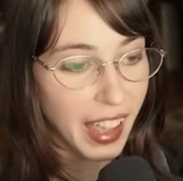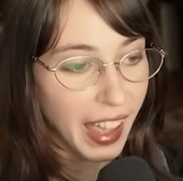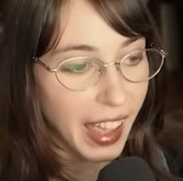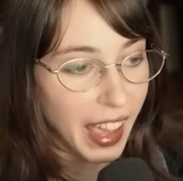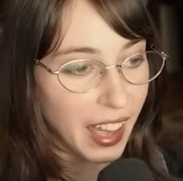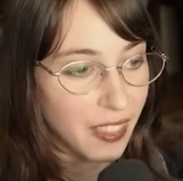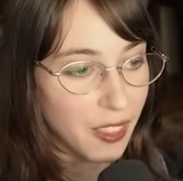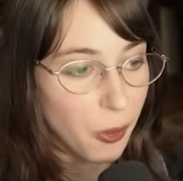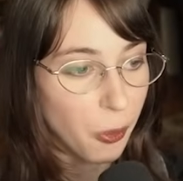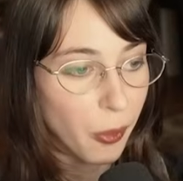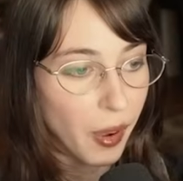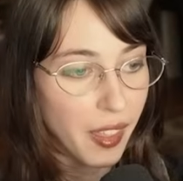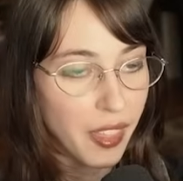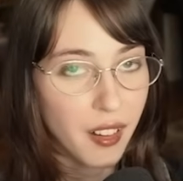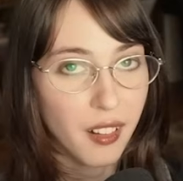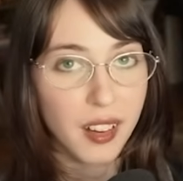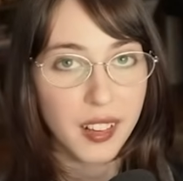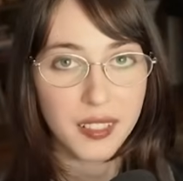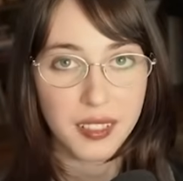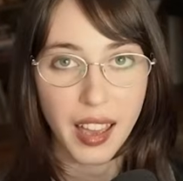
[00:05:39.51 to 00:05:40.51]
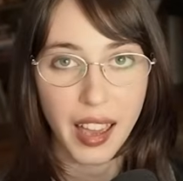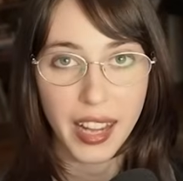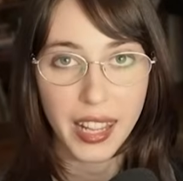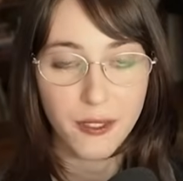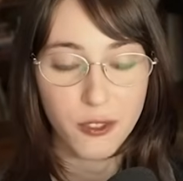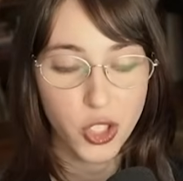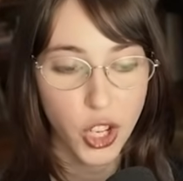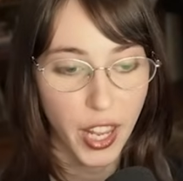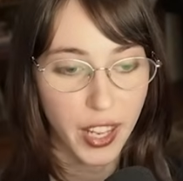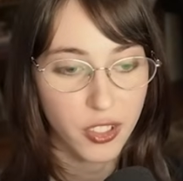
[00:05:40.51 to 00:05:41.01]
and the weather is kind
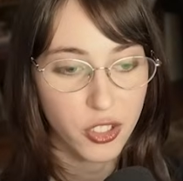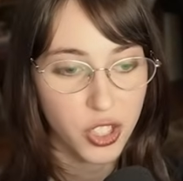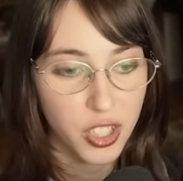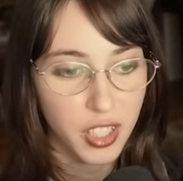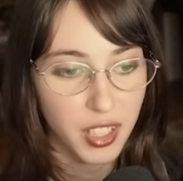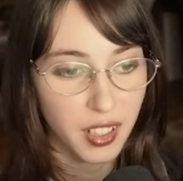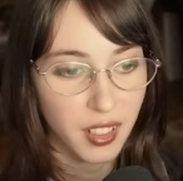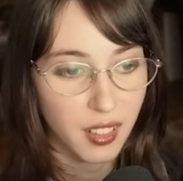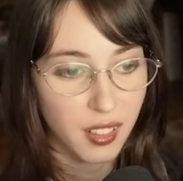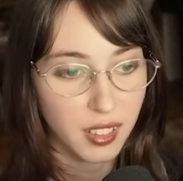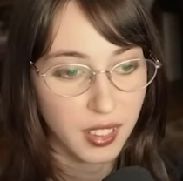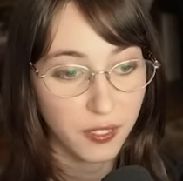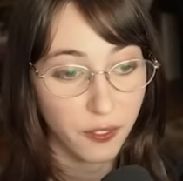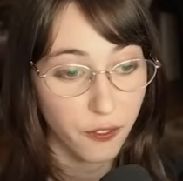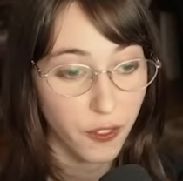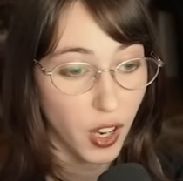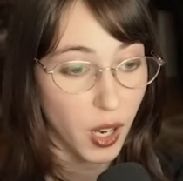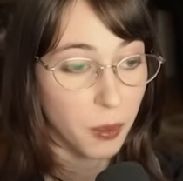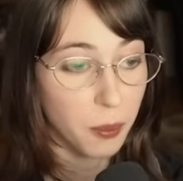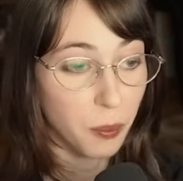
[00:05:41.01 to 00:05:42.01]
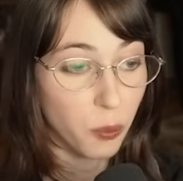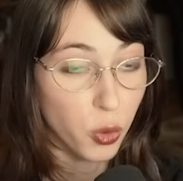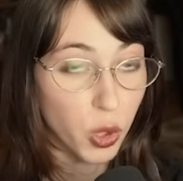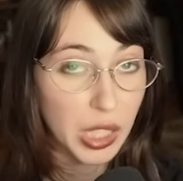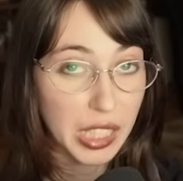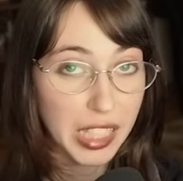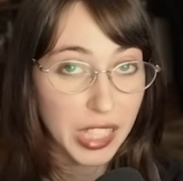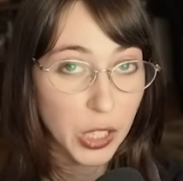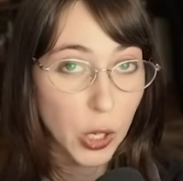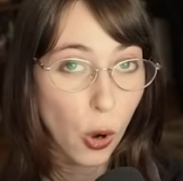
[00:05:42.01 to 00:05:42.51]
of changing from
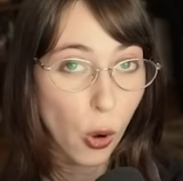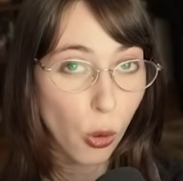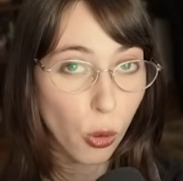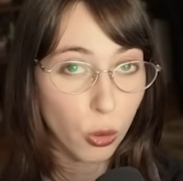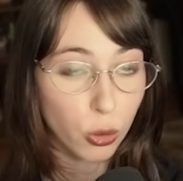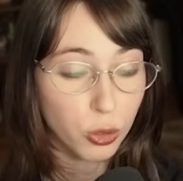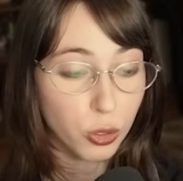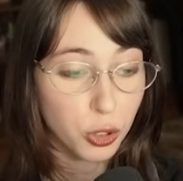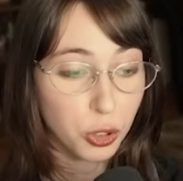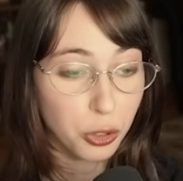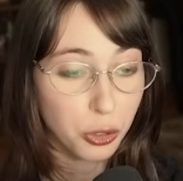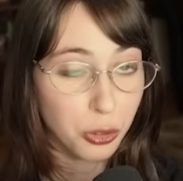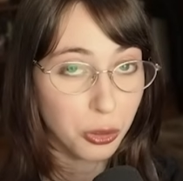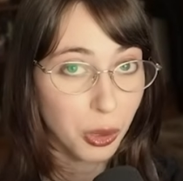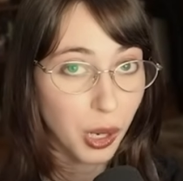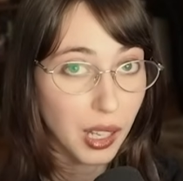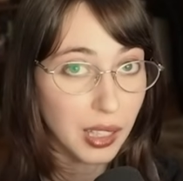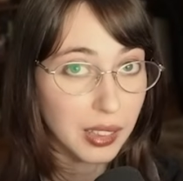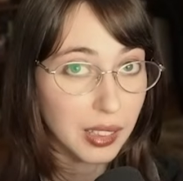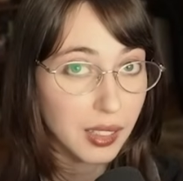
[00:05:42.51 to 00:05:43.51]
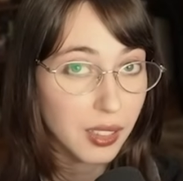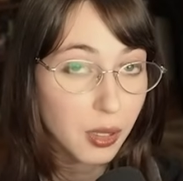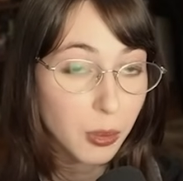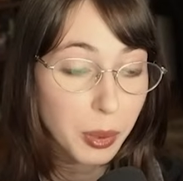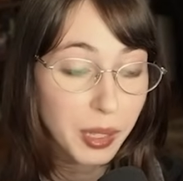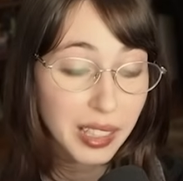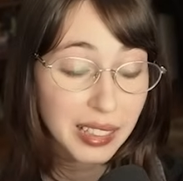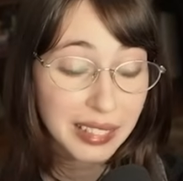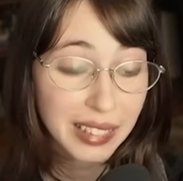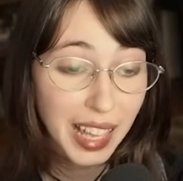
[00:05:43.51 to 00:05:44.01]
really cold to a little
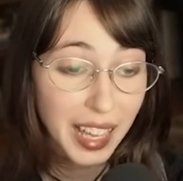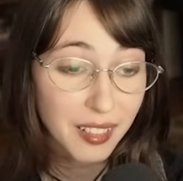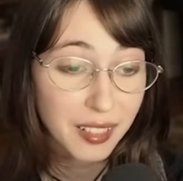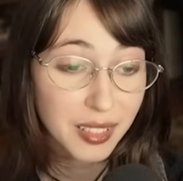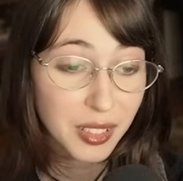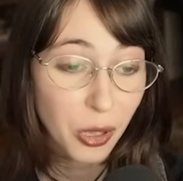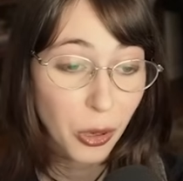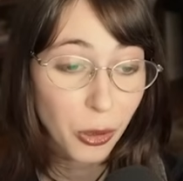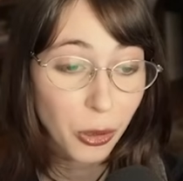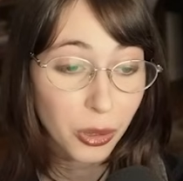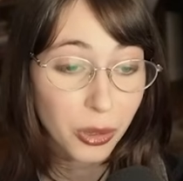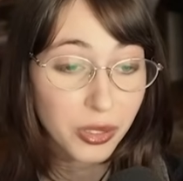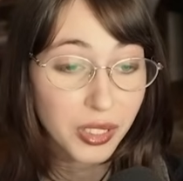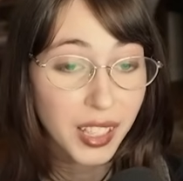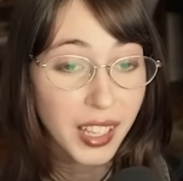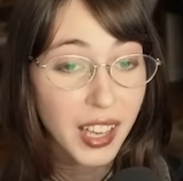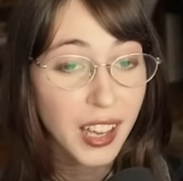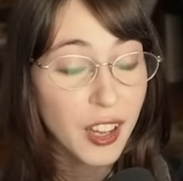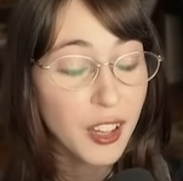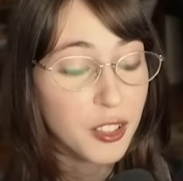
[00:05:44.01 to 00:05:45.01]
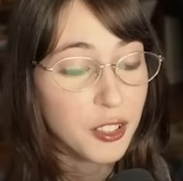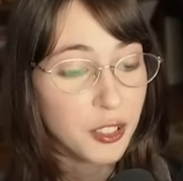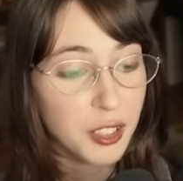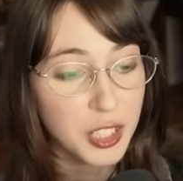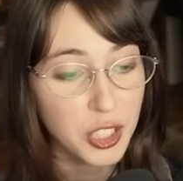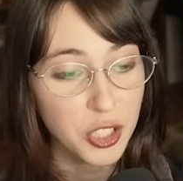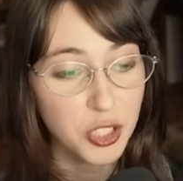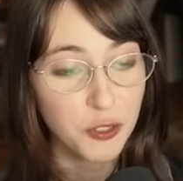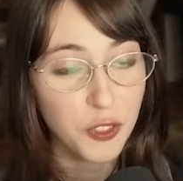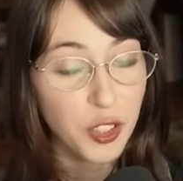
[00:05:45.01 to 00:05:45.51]
bit less cold, so this
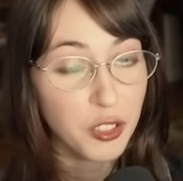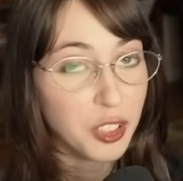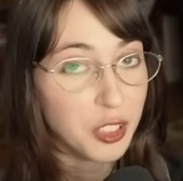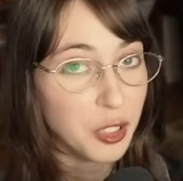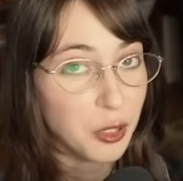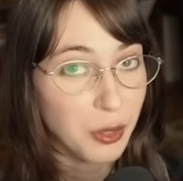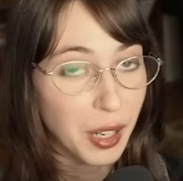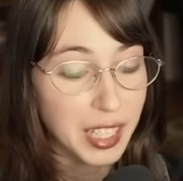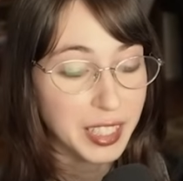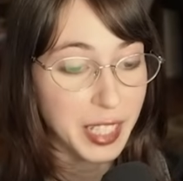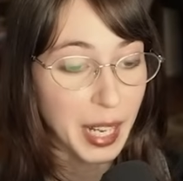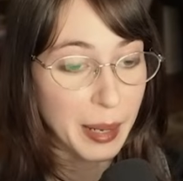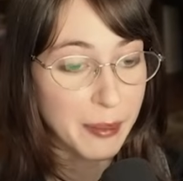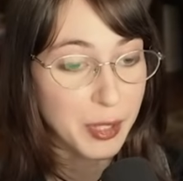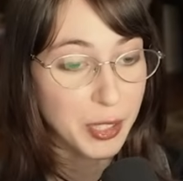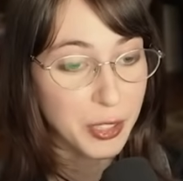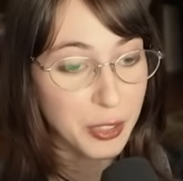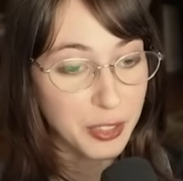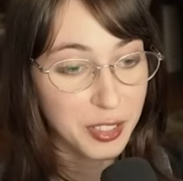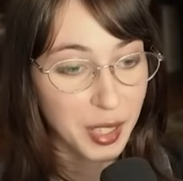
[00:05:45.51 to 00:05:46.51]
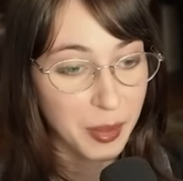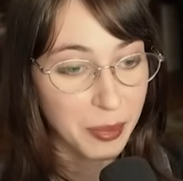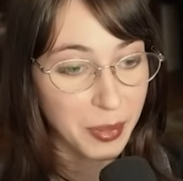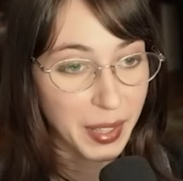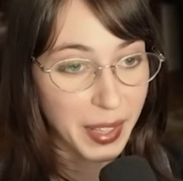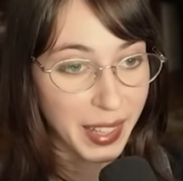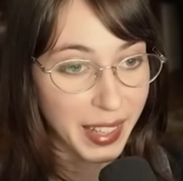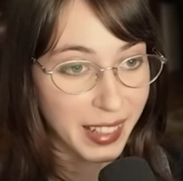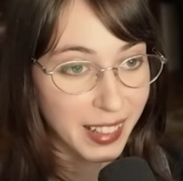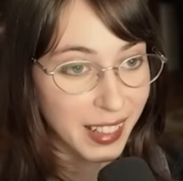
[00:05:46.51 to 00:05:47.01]
just feels like the right time to do
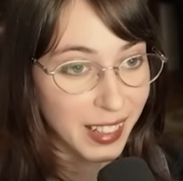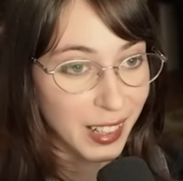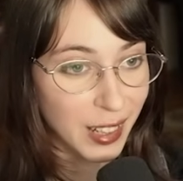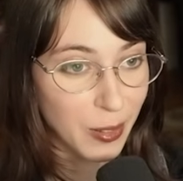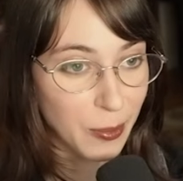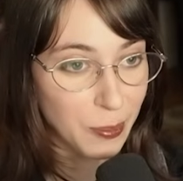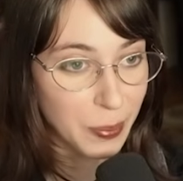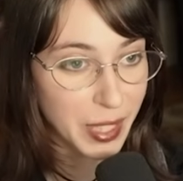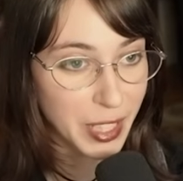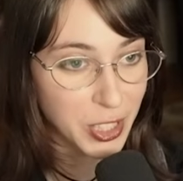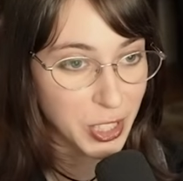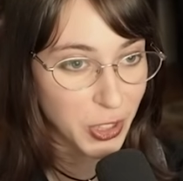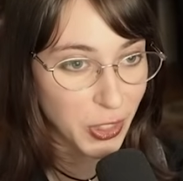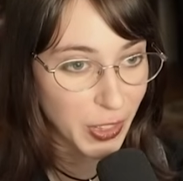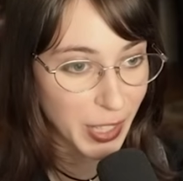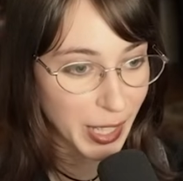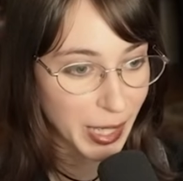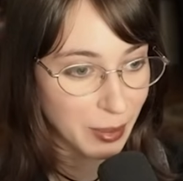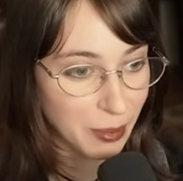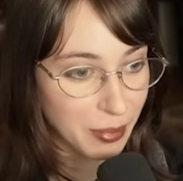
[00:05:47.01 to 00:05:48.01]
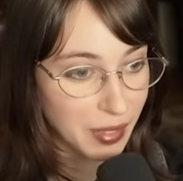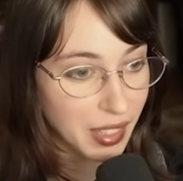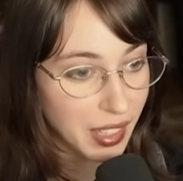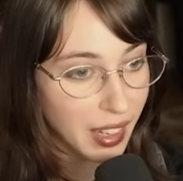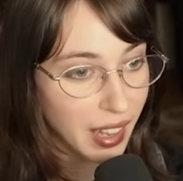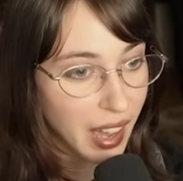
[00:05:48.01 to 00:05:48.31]
something beach themed.